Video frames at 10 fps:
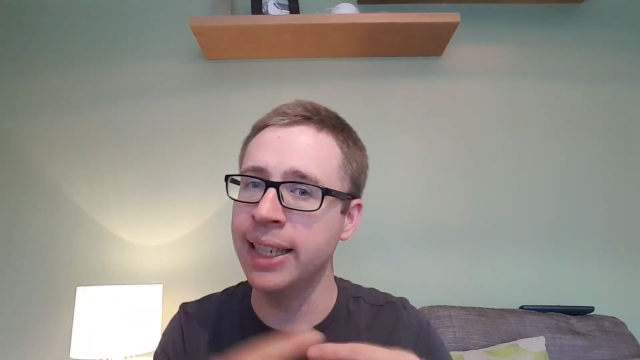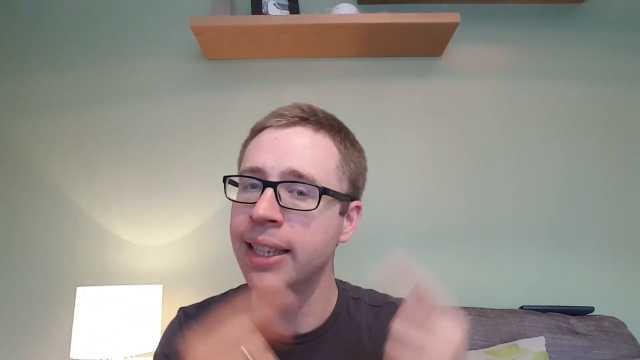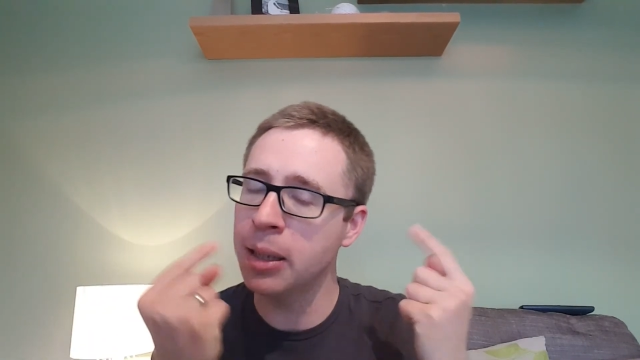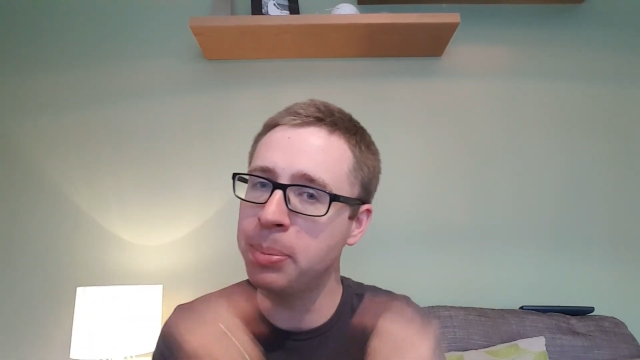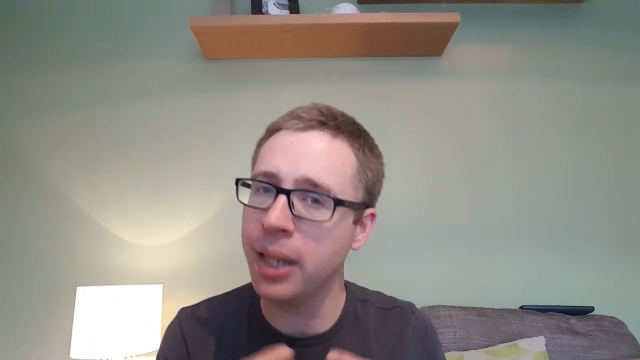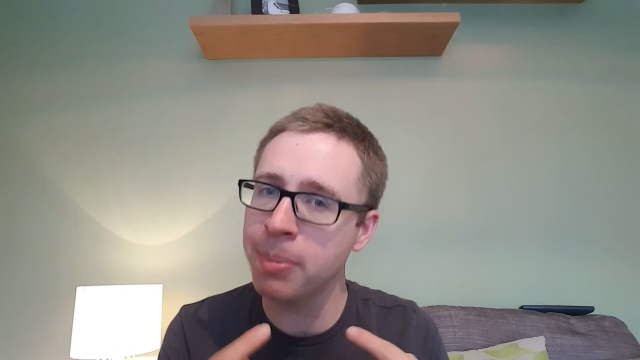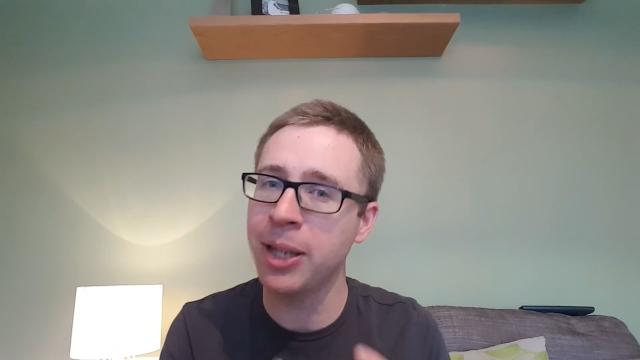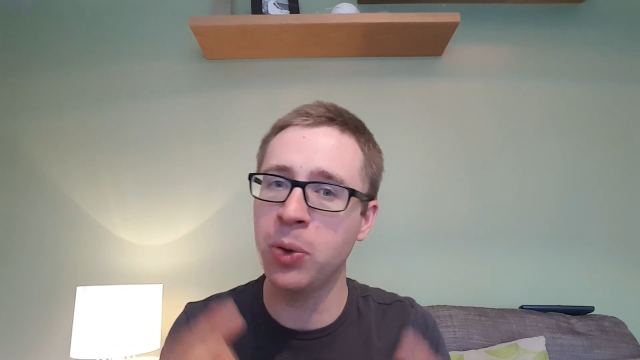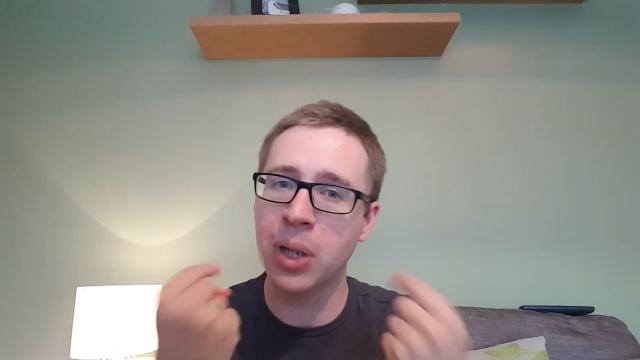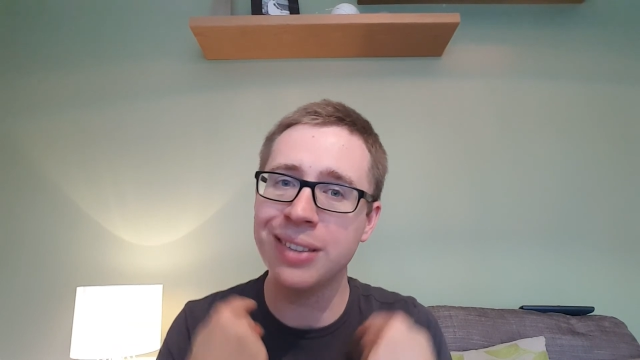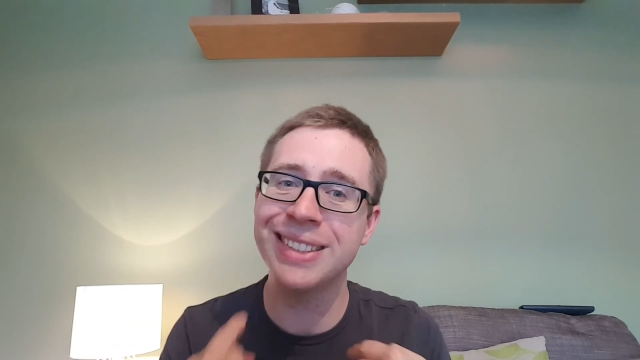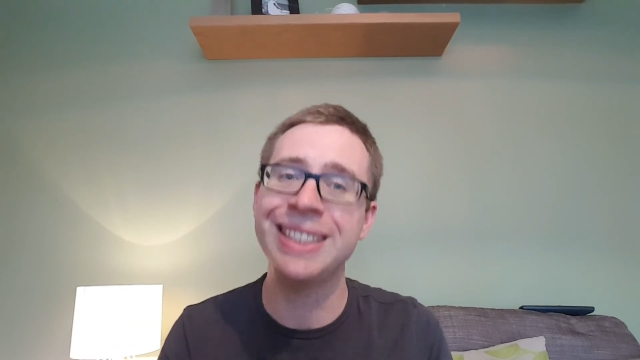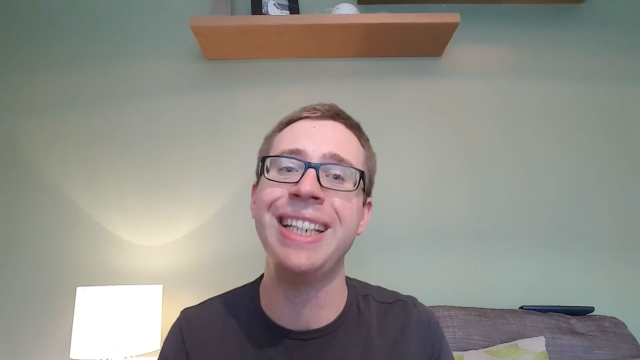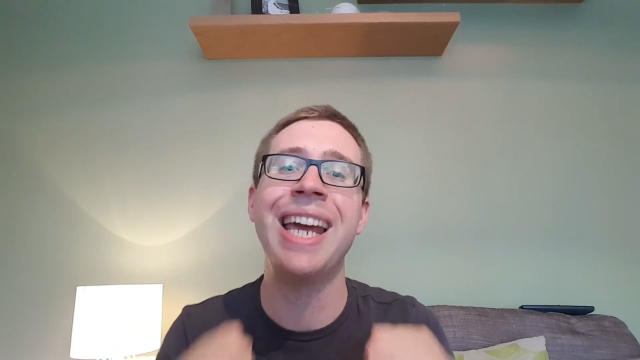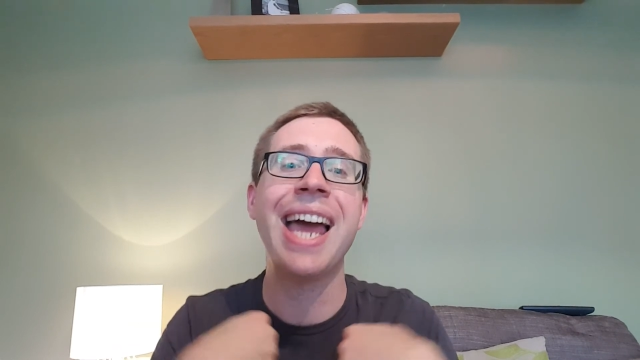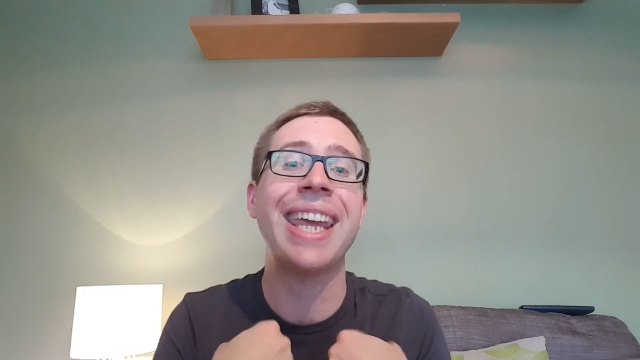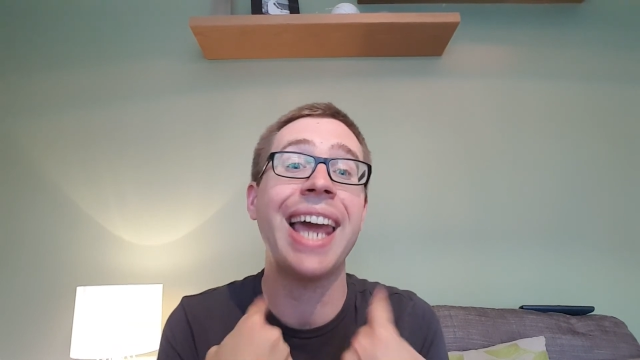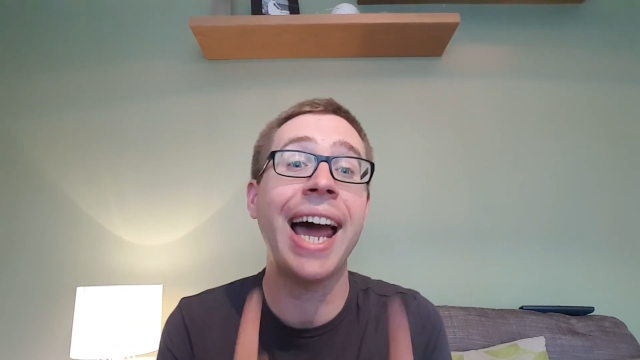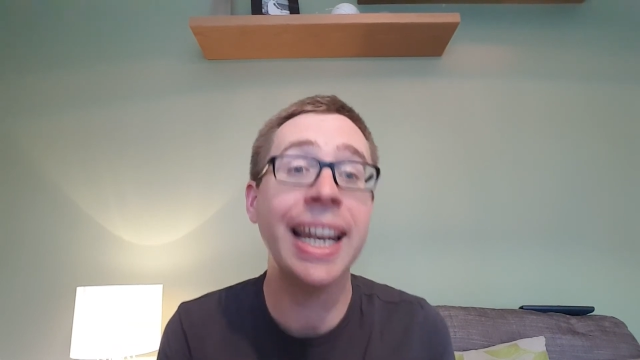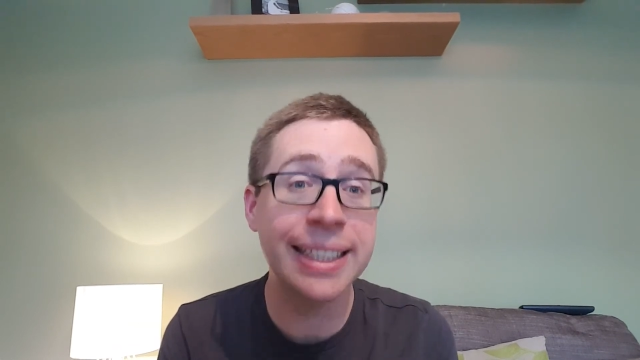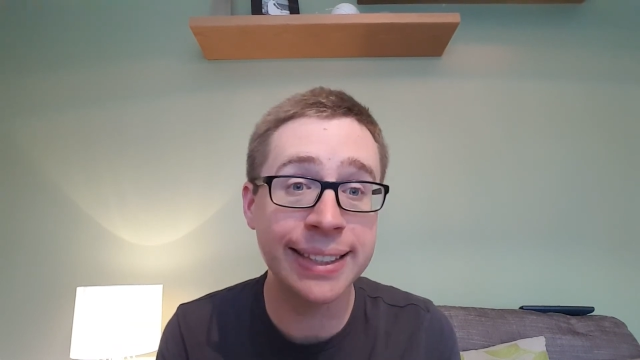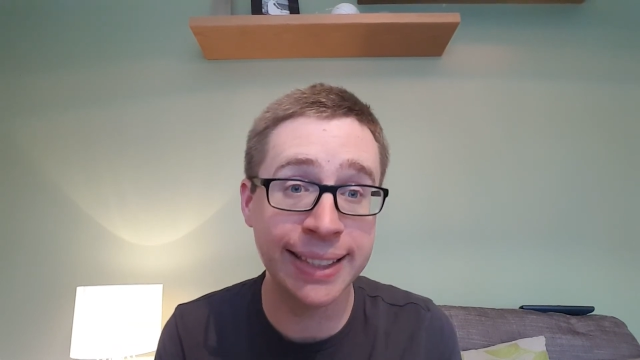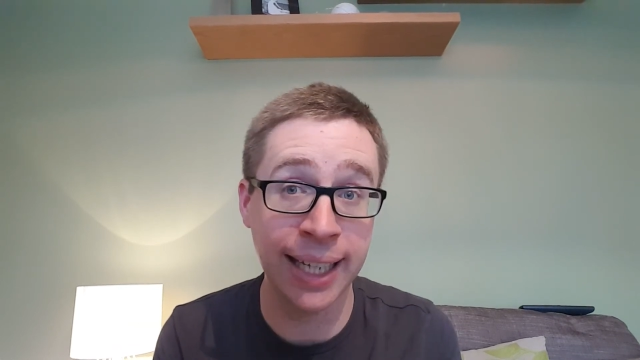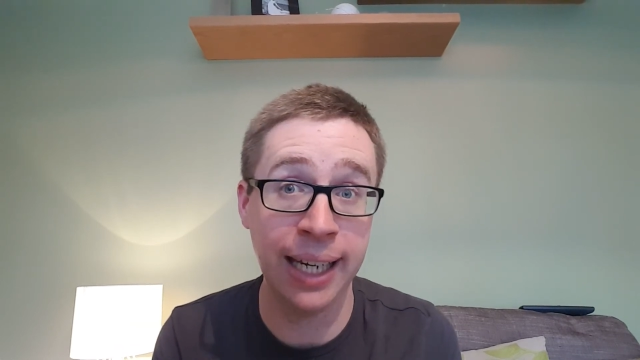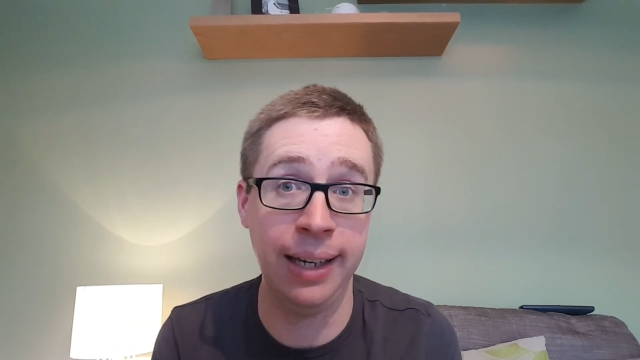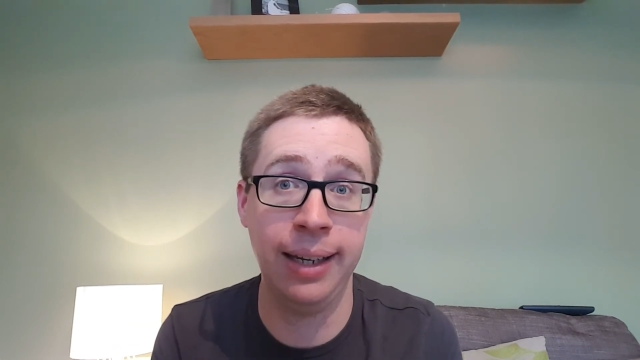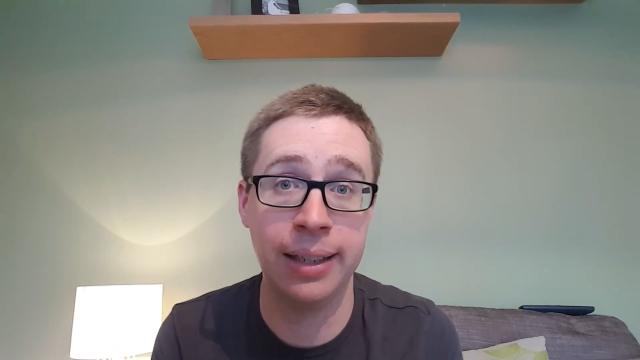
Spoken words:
and the blind man who can't see can see.